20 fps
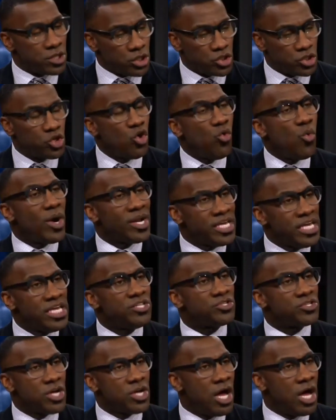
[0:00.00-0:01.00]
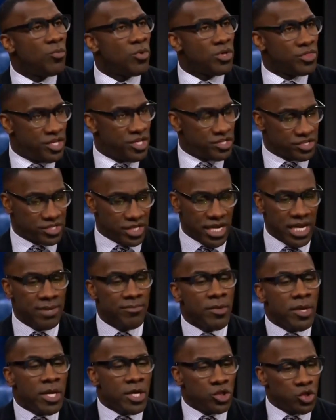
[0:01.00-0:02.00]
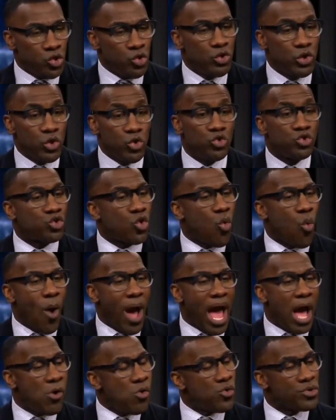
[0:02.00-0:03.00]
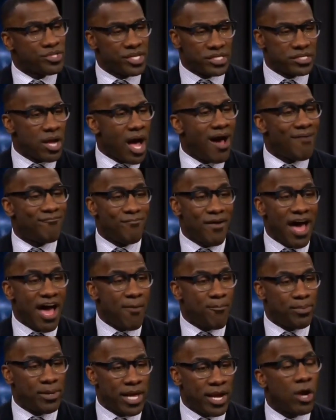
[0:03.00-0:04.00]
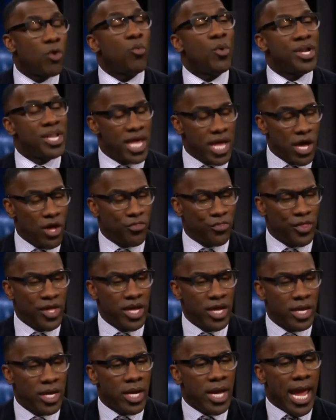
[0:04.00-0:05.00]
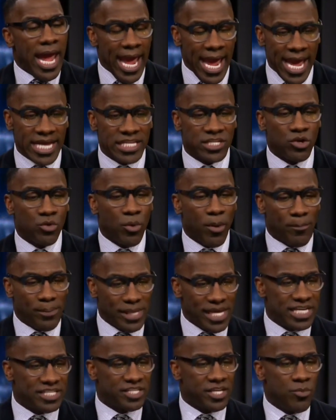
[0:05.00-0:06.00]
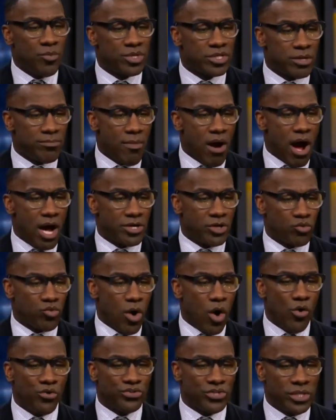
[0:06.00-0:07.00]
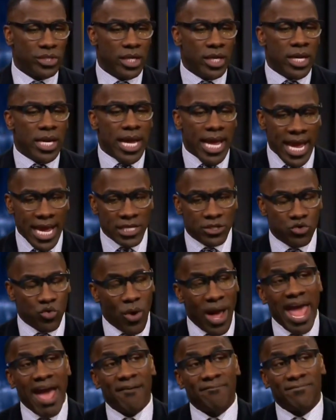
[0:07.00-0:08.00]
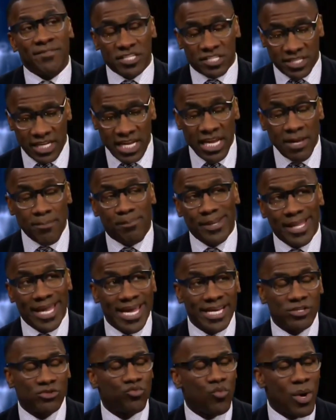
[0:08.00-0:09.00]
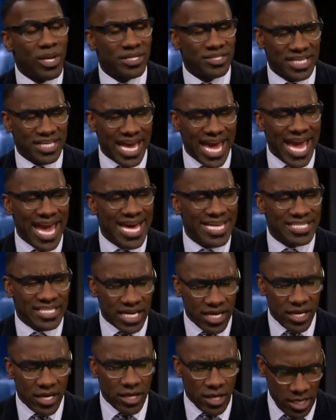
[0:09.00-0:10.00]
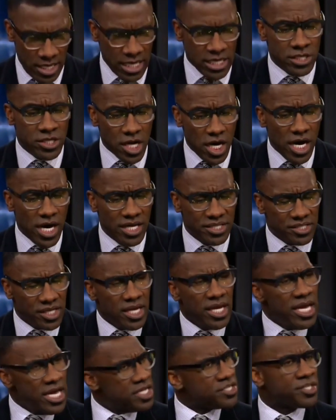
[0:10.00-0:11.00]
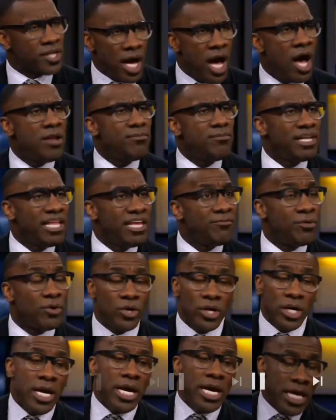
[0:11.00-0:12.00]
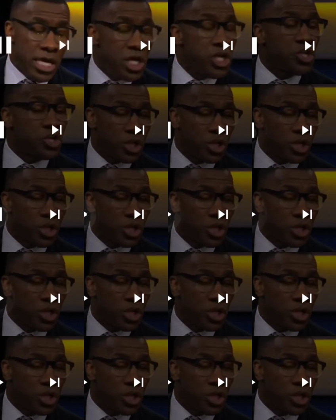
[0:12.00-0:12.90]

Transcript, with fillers: To do what he's done with this team, you lose Kawhi, who is a top-5 player when healthy, and to replace him with DeMar DeRozan, and to have this team playing as well as he has, and he does, it's unbelievable. He should get...